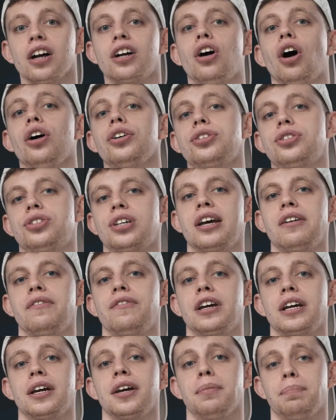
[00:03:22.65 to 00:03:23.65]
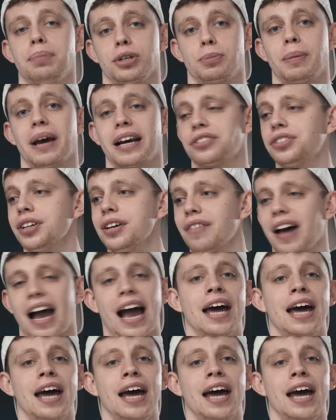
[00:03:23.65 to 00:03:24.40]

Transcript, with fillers: cost saving perspective